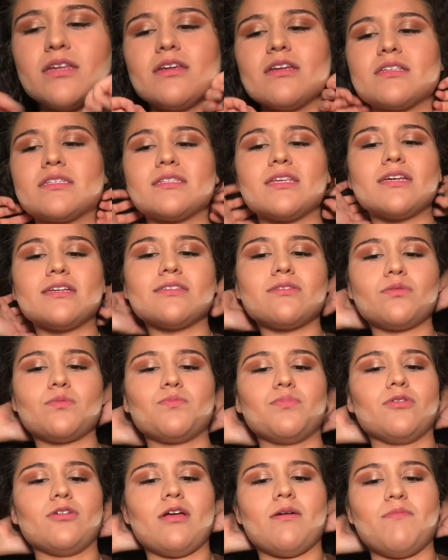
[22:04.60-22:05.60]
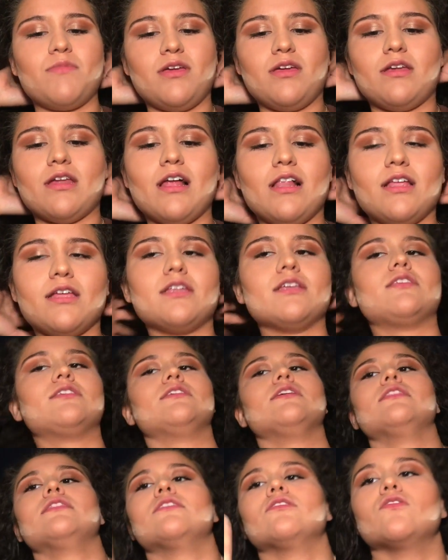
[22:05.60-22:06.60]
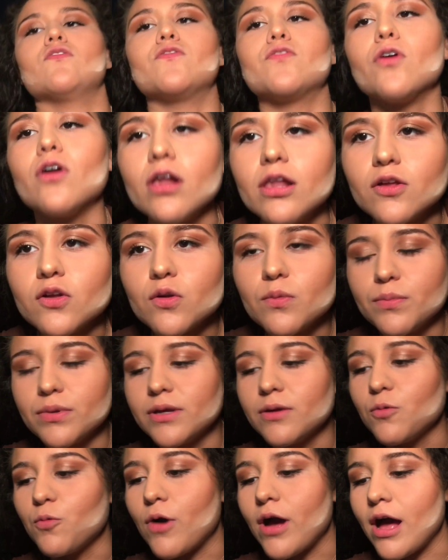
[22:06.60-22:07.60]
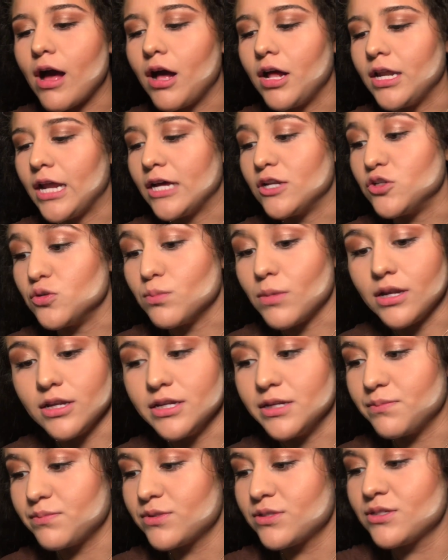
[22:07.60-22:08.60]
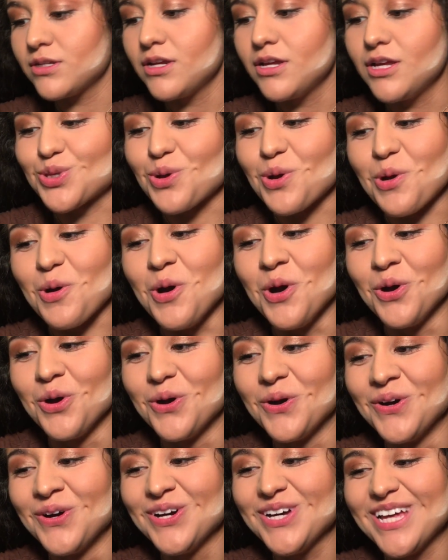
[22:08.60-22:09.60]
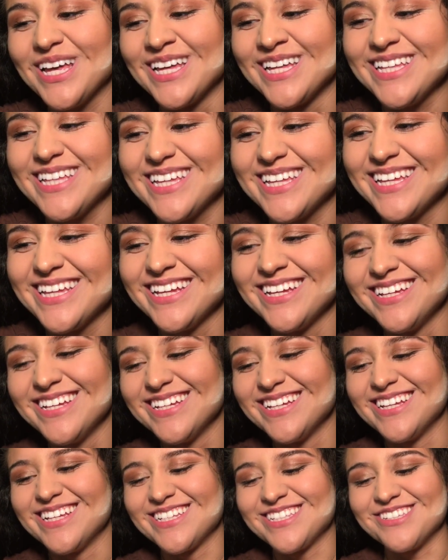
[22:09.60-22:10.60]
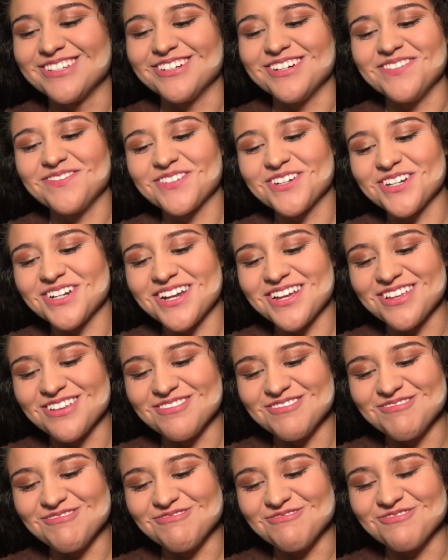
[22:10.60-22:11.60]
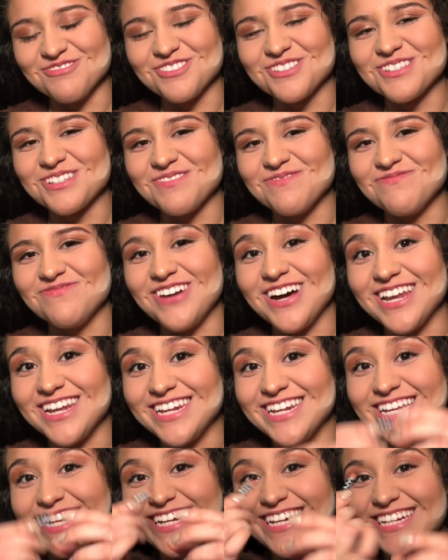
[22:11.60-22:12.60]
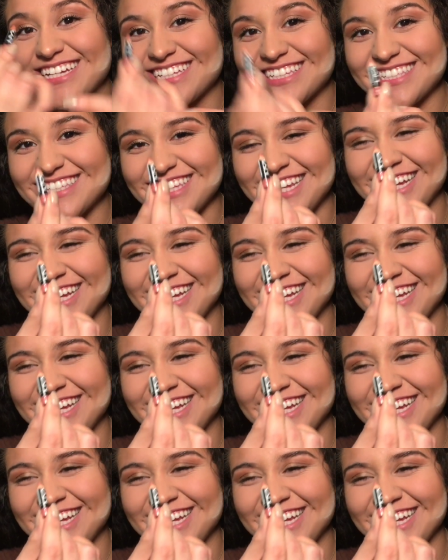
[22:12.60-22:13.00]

in a sense, but I mean I let it sit there for a little bit while I do my lips. So so I'm gonna use my NYX